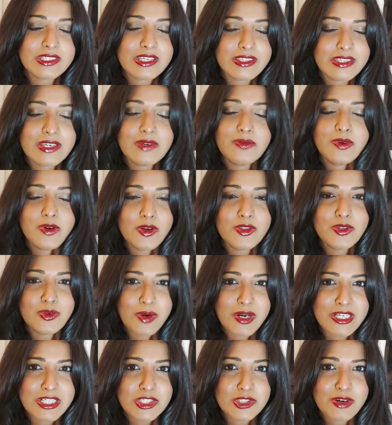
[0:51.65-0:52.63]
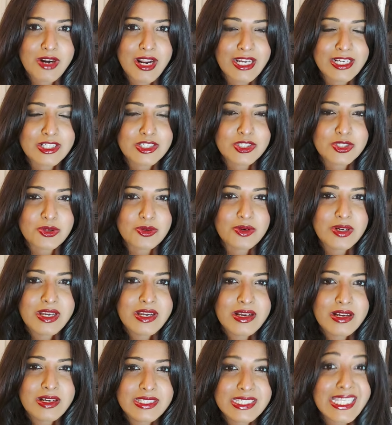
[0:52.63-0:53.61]
I think we're on the right track. So
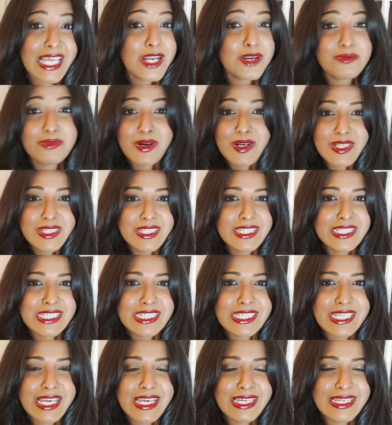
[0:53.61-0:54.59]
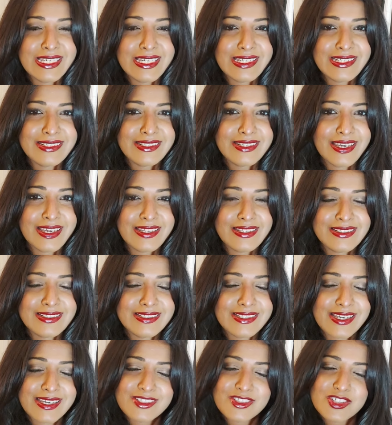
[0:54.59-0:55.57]
celebrate this day
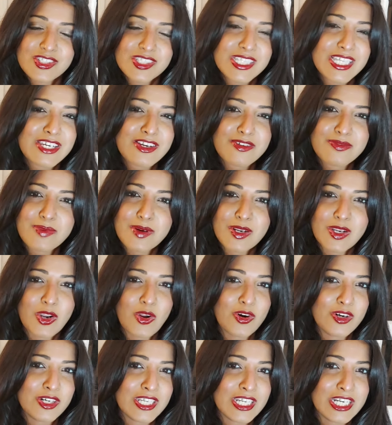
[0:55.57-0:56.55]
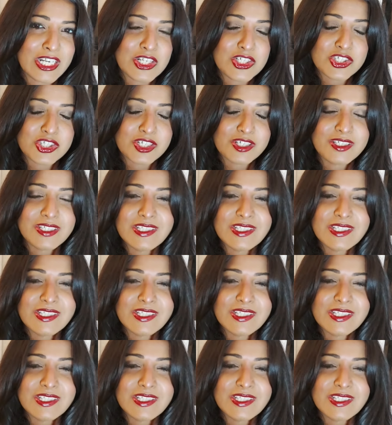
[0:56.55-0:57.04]
and just think about Lord Ganesha.